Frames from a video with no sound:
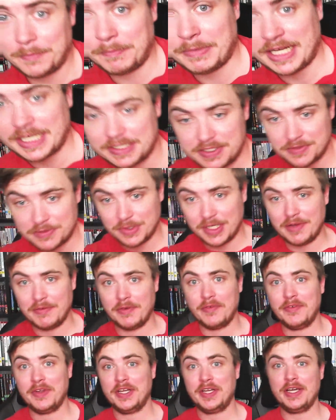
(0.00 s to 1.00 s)
back to another
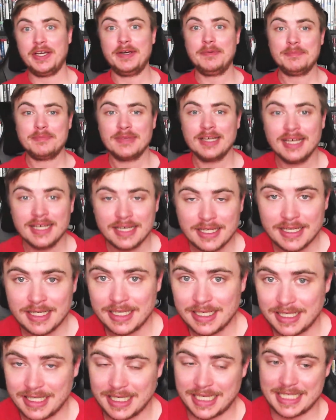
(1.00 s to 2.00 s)
video.
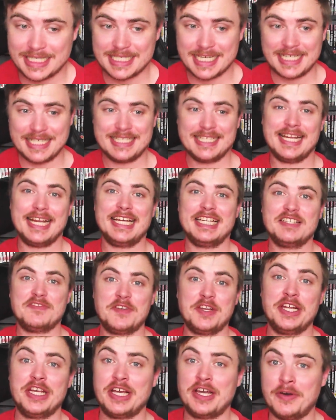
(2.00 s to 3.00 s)
So today's
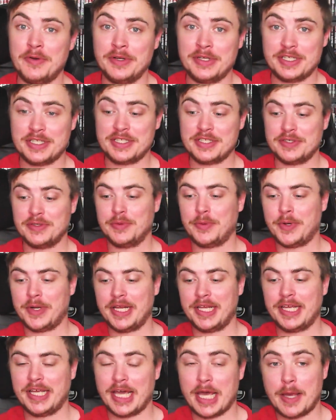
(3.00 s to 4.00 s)
video I wanted to do a
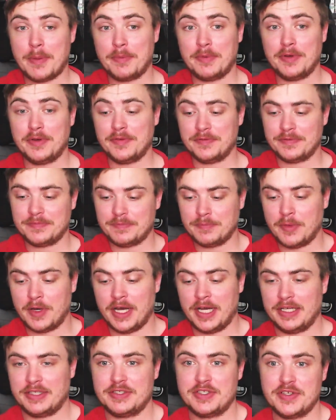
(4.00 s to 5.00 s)
recap of
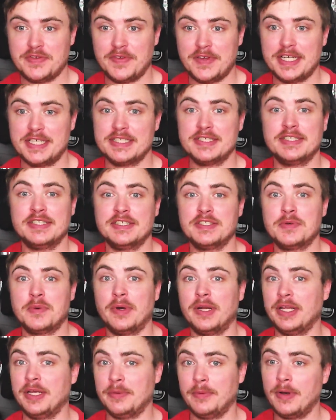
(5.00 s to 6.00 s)
my
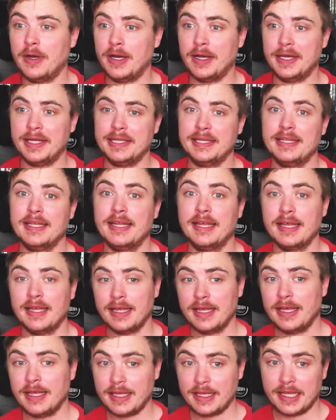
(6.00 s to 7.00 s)
2021
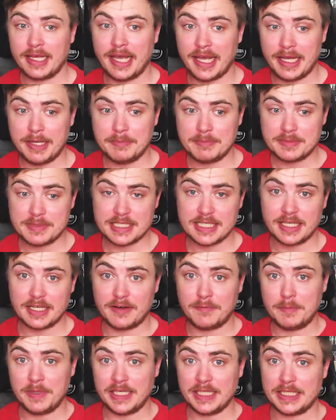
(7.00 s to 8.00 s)
games that I
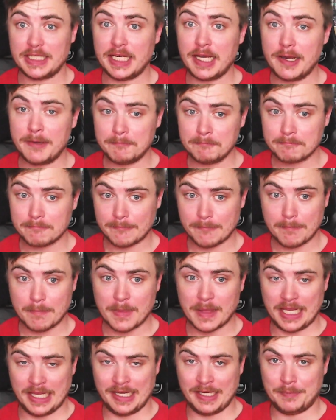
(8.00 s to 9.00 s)
picked up,
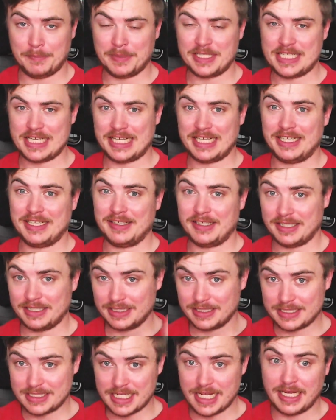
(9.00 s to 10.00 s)
and in particular the
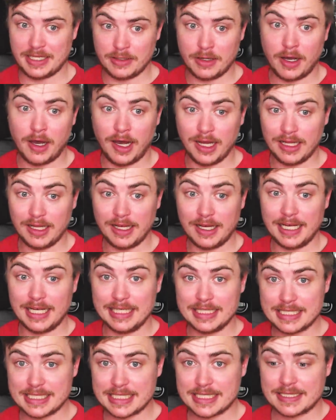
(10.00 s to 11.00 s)
10
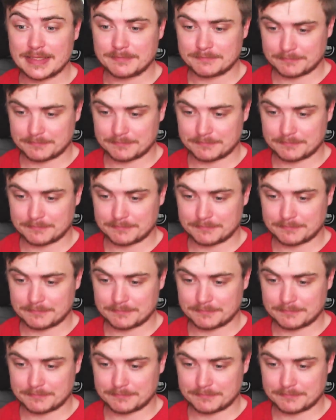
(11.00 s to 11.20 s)
highlights.